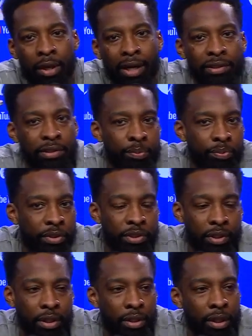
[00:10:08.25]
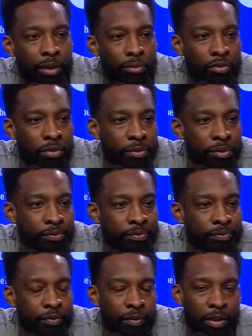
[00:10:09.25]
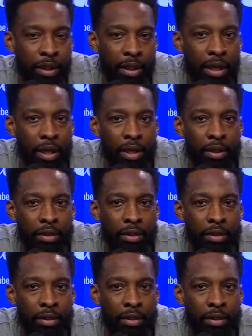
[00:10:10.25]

I just appreciate it a lot more, man. Like I,